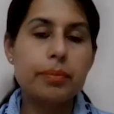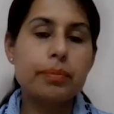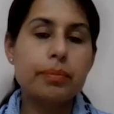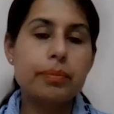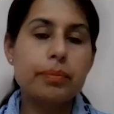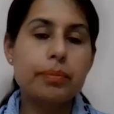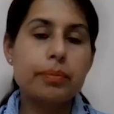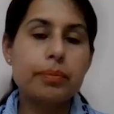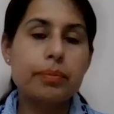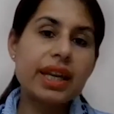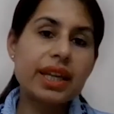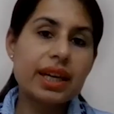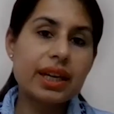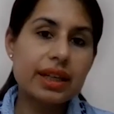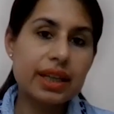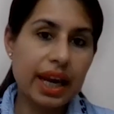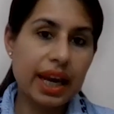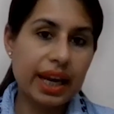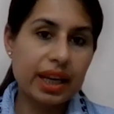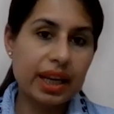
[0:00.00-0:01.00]
But many
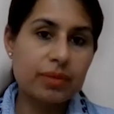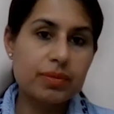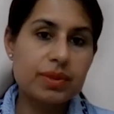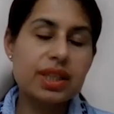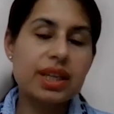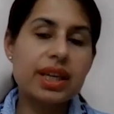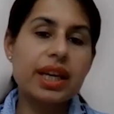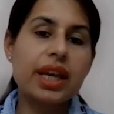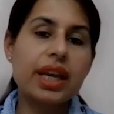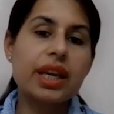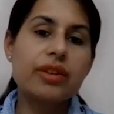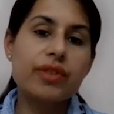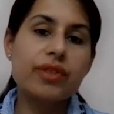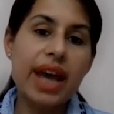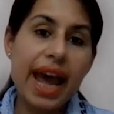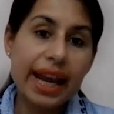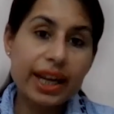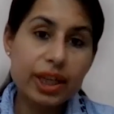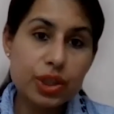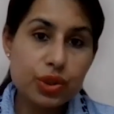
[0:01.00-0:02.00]
a times the
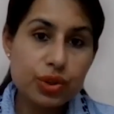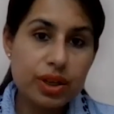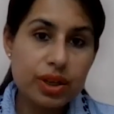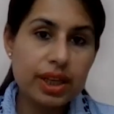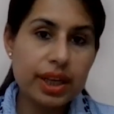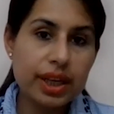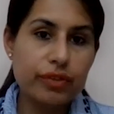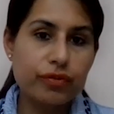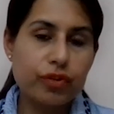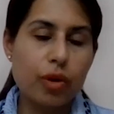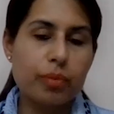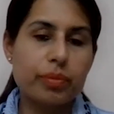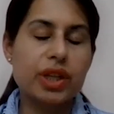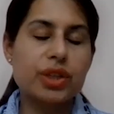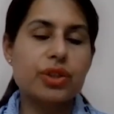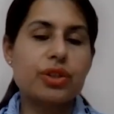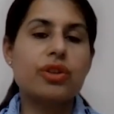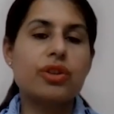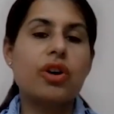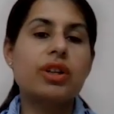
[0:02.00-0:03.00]
actual
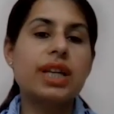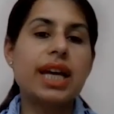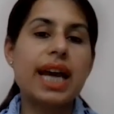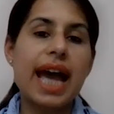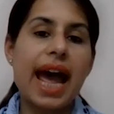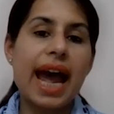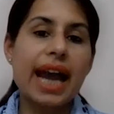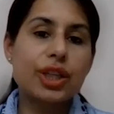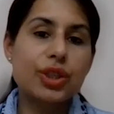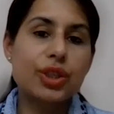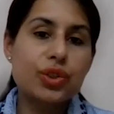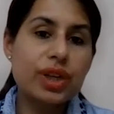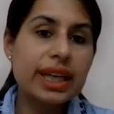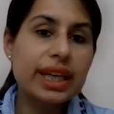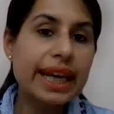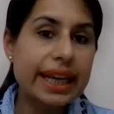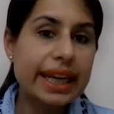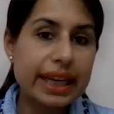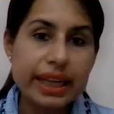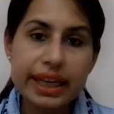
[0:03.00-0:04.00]
information or the
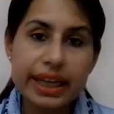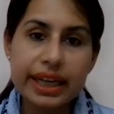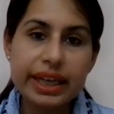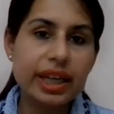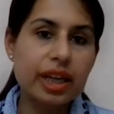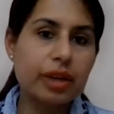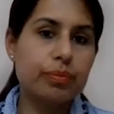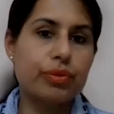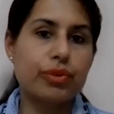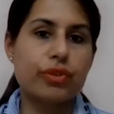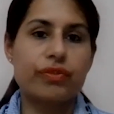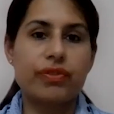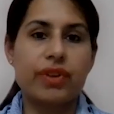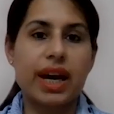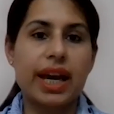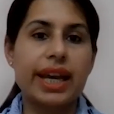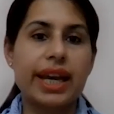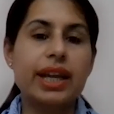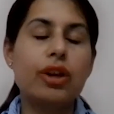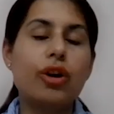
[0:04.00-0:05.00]
actual ingredient
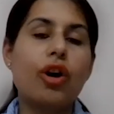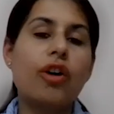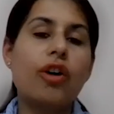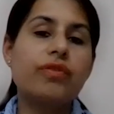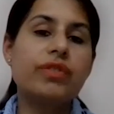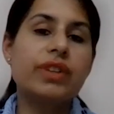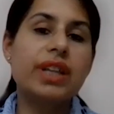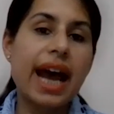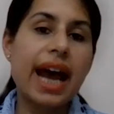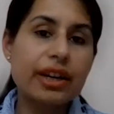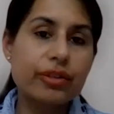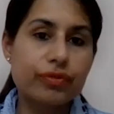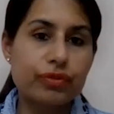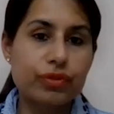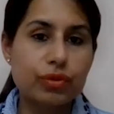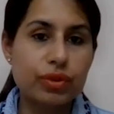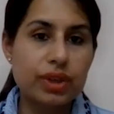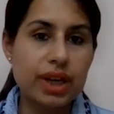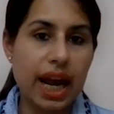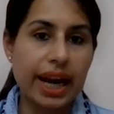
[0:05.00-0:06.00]
profile of that
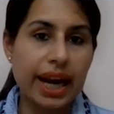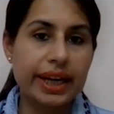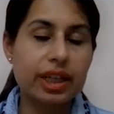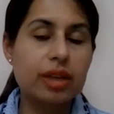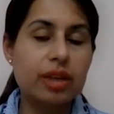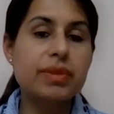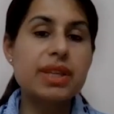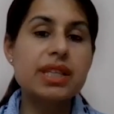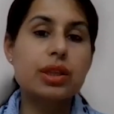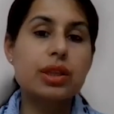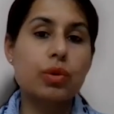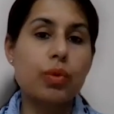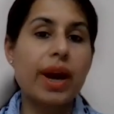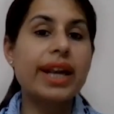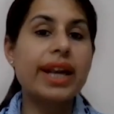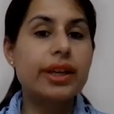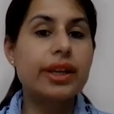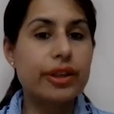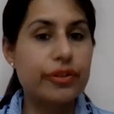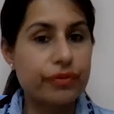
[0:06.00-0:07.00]
food item is
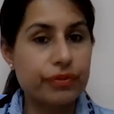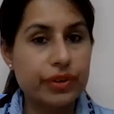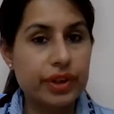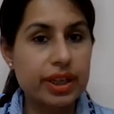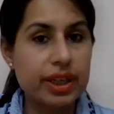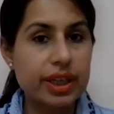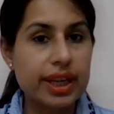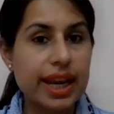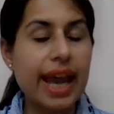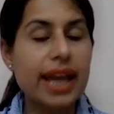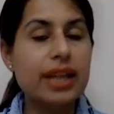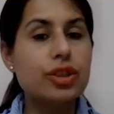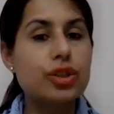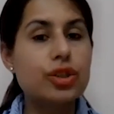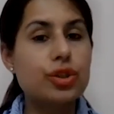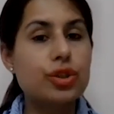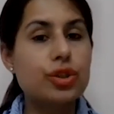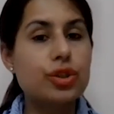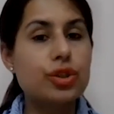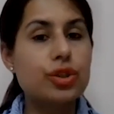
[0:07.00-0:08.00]
quite different, and
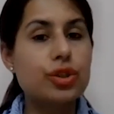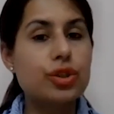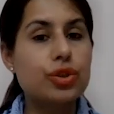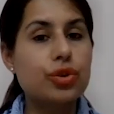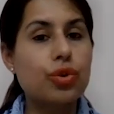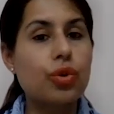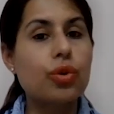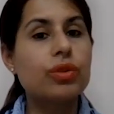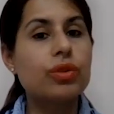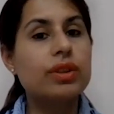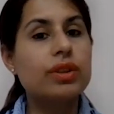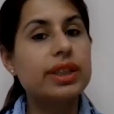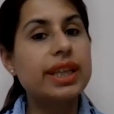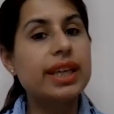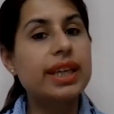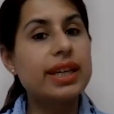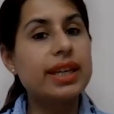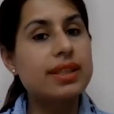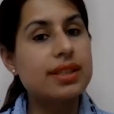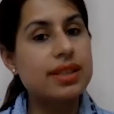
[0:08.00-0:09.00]
so
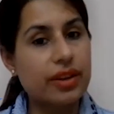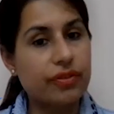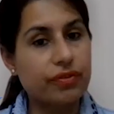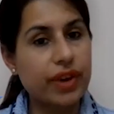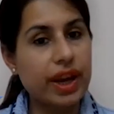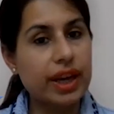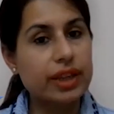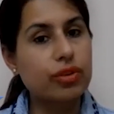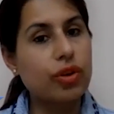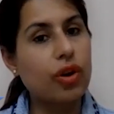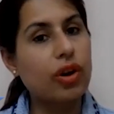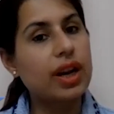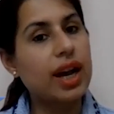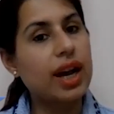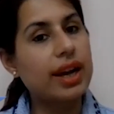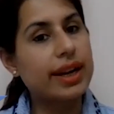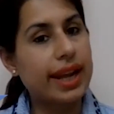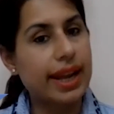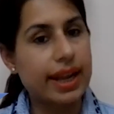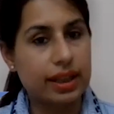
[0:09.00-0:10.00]
its effect on
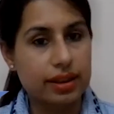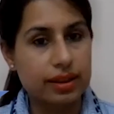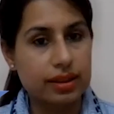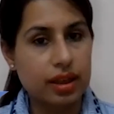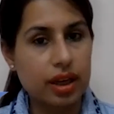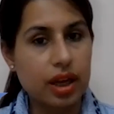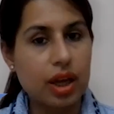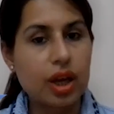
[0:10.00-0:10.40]
our health.